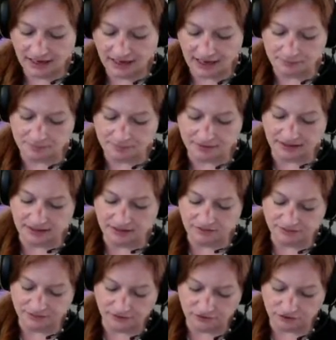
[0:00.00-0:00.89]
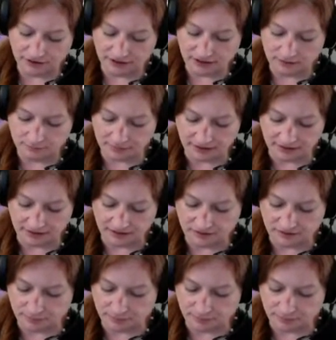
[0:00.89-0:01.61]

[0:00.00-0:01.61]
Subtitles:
had been infiltrated by these